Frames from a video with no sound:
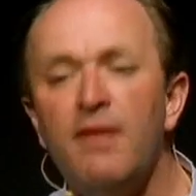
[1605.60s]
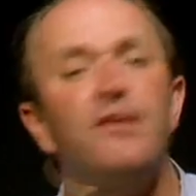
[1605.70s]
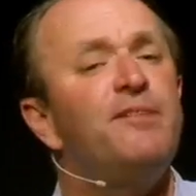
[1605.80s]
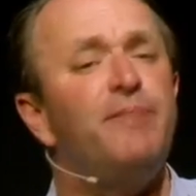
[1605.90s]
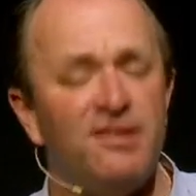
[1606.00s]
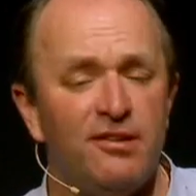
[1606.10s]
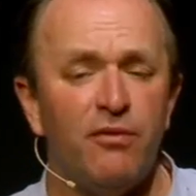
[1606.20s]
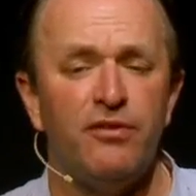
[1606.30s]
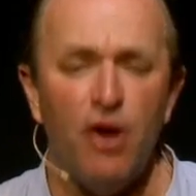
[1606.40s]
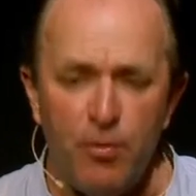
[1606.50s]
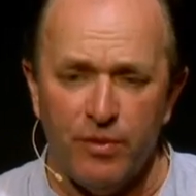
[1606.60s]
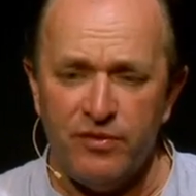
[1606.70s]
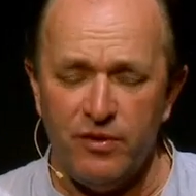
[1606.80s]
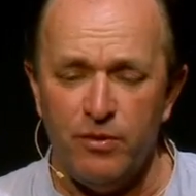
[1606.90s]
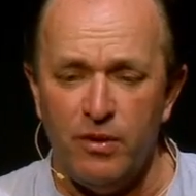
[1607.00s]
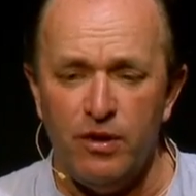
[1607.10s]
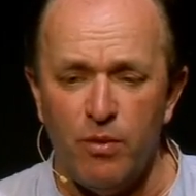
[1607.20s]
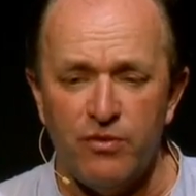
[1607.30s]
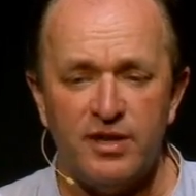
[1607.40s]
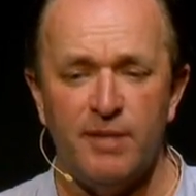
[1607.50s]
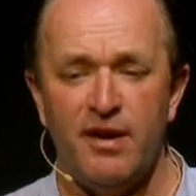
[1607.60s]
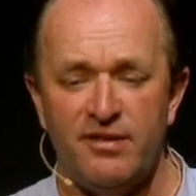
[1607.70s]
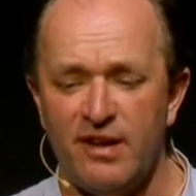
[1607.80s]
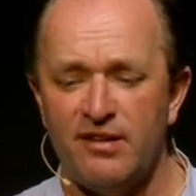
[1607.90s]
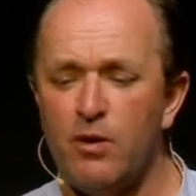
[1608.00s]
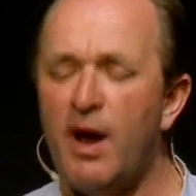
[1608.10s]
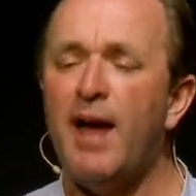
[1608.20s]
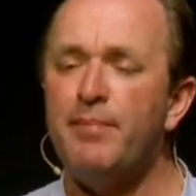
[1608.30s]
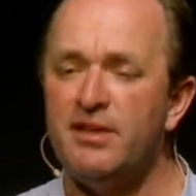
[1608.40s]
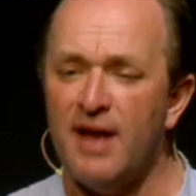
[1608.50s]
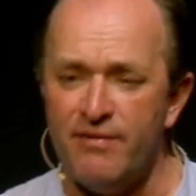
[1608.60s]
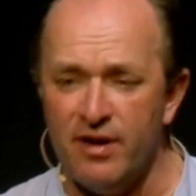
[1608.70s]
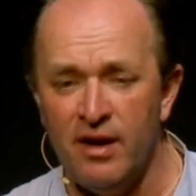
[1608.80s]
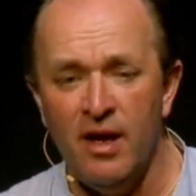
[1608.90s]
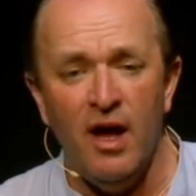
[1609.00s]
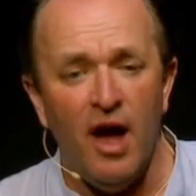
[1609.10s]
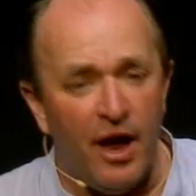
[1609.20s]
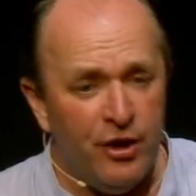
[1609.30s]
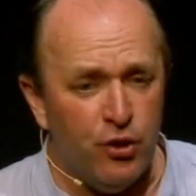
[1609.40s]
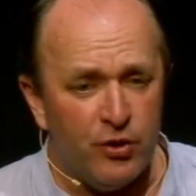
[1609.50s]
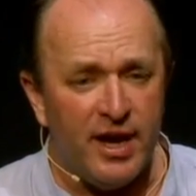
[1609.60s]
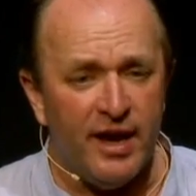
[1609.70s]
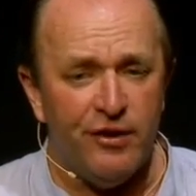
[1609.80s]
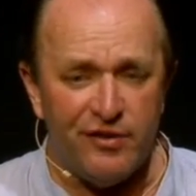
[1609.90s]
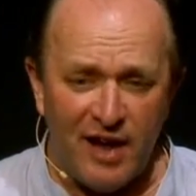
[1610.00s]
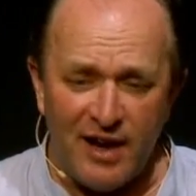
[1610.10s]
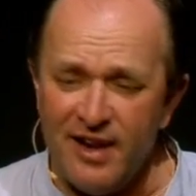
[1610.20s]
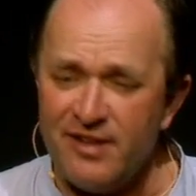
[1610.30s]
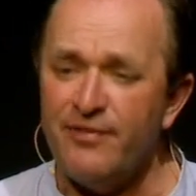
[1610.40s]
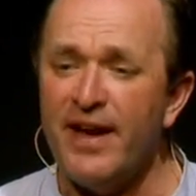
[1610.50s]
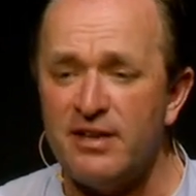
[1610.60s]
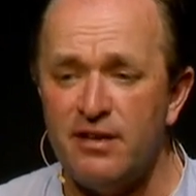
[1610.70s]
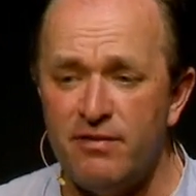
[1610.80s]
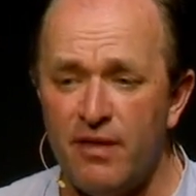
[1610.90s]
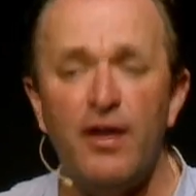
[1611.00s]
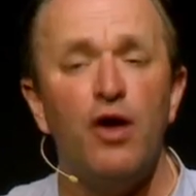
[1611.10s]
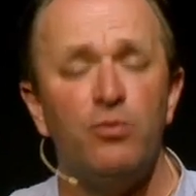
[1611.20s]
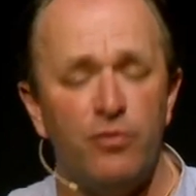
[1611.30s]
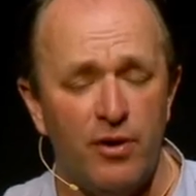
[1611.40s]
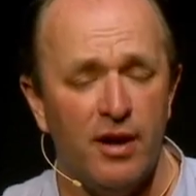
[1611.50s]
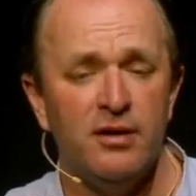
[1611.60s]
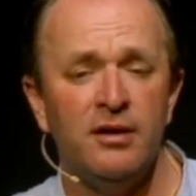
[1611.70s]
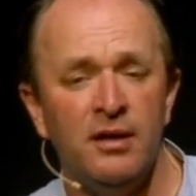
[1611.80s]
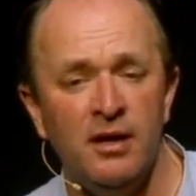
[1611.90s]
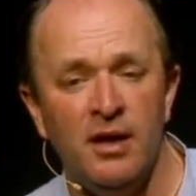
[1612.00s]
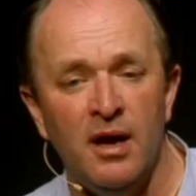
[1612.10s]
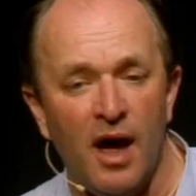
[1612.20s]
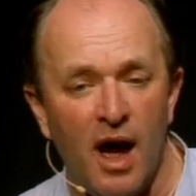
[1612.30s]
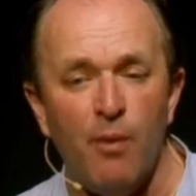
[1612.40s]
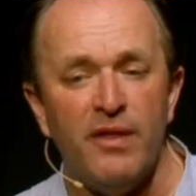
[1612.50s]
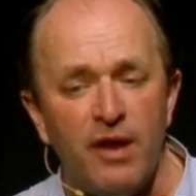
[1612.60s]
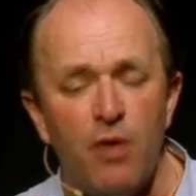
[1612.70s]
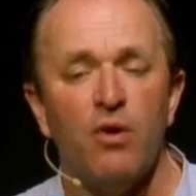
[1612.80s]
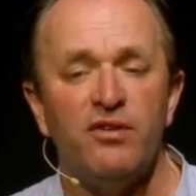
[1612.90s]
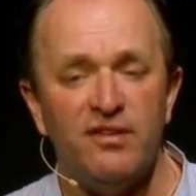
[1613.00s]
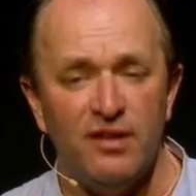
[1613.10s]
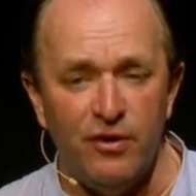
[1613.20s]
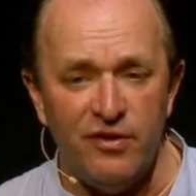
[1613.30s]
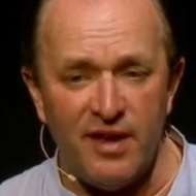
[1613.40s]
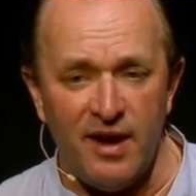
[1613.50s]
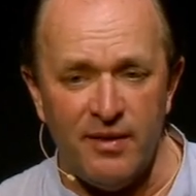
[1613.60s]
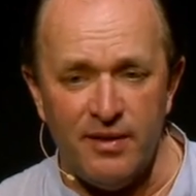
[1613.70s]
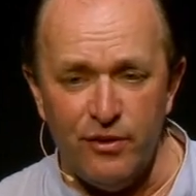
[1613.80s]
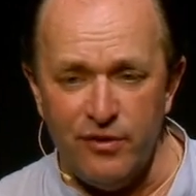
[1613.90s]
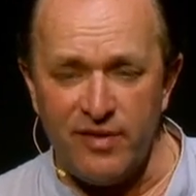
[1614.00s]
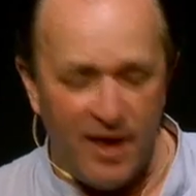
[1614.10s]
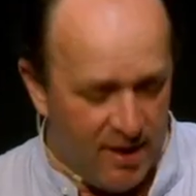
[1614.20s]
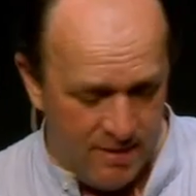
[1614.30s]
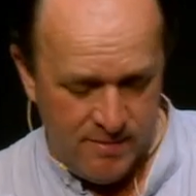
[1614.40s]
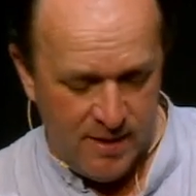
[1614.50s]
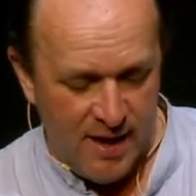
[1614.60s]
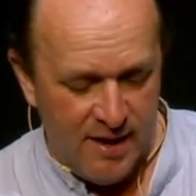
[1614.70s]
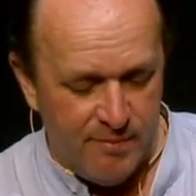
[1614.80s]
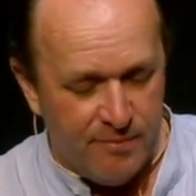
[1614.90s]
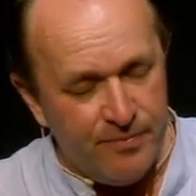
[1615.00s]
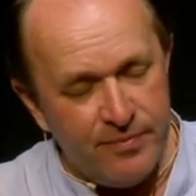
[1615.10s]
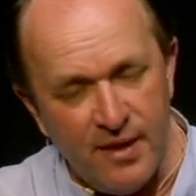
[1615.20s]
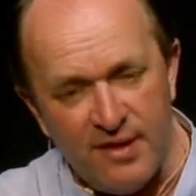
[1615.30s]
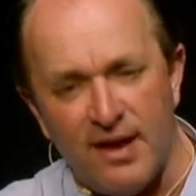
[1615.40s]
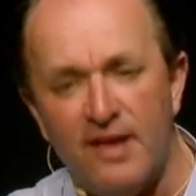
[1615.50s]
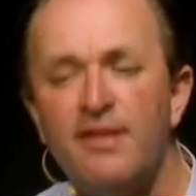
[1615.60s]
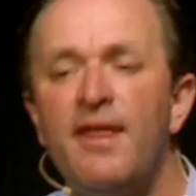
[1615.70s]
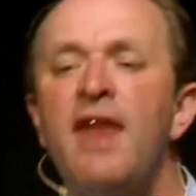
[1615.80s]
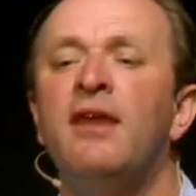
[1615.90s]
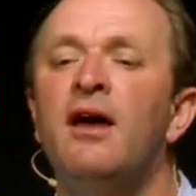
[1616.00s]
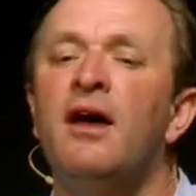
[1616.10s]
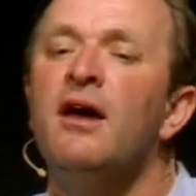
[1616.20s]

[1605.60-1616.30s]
this pisses off the nobles who, who want to keep their estates. They're quite happy to have a, a new king who's slightly less effective than the old ruler. Uh, what they don't want is to lose their, lose their um, estates. And then,